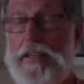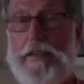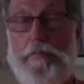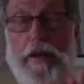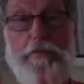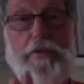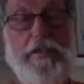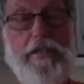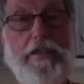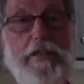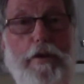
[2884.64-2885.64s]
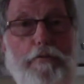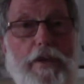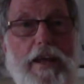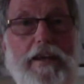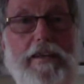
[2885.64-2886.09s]
is a manifestation of
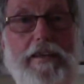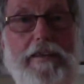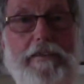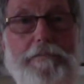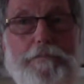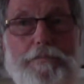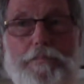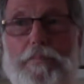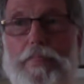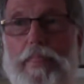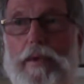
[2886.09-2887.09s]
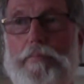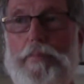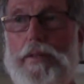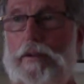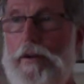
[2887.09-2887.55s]
that.
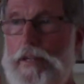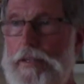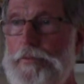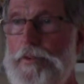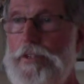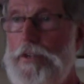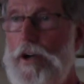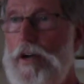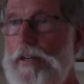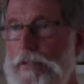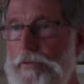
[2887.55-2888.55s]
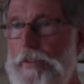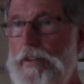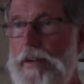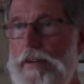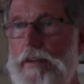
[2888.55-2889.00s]
But there are different stratas
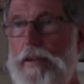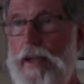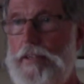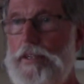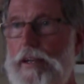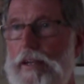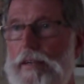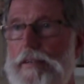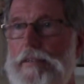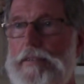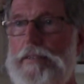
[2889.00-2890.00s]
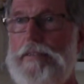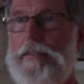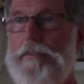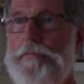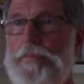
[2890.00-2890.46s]
within it, naturally.
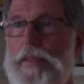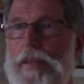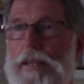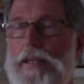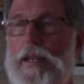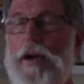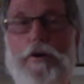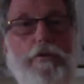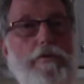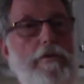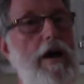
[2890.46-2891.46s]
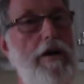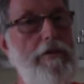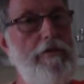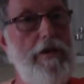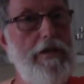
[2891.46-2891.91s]
Now,
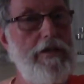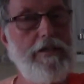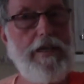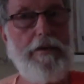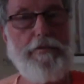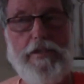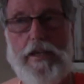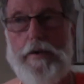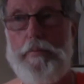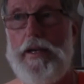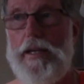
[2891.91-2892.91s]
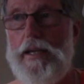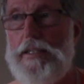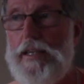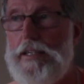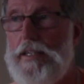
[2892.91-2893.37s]
other religions have the same
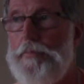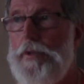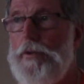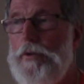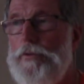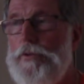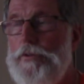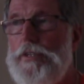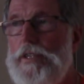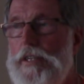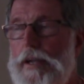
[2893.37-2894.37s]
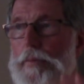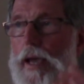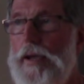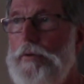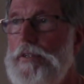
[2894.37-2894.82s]
ideas, except they don't use the same
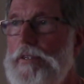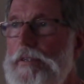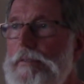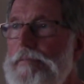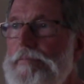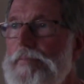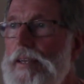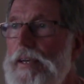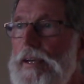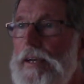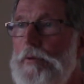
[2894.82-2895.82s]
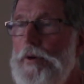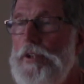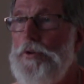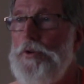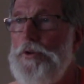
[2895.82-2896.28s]
language. When
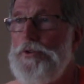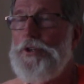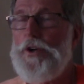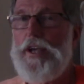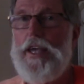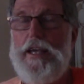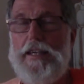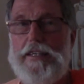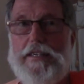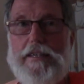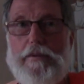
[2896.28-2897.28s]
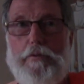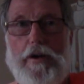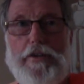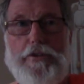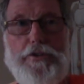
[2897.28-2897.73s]
you lose your keys,
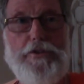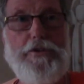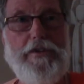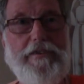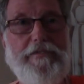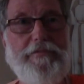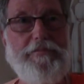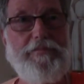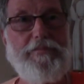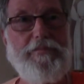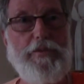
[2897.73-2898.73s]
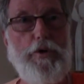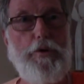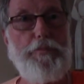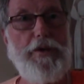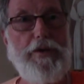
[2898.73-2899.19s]
what do? You
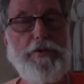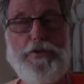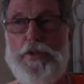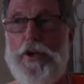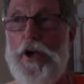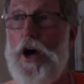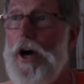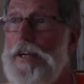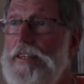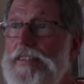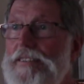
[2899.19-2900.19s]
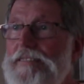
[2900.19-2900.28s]
appeal to the god,